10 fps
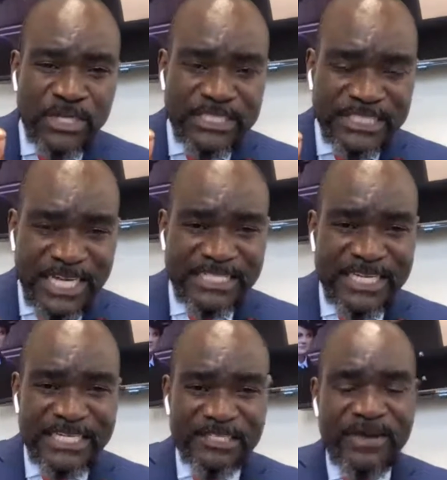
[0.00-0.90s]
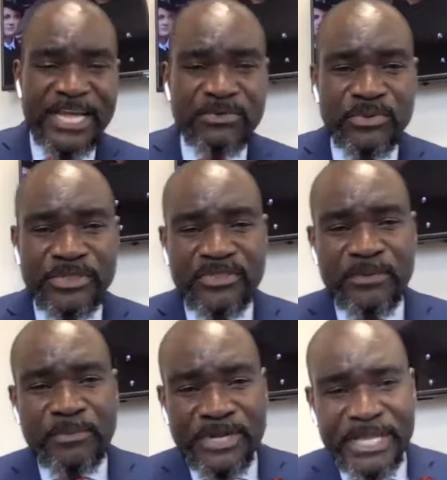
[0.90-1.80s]
just satisfied with the
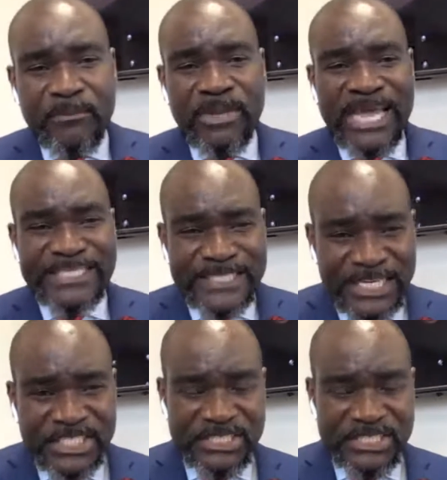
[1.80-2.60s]
preambleization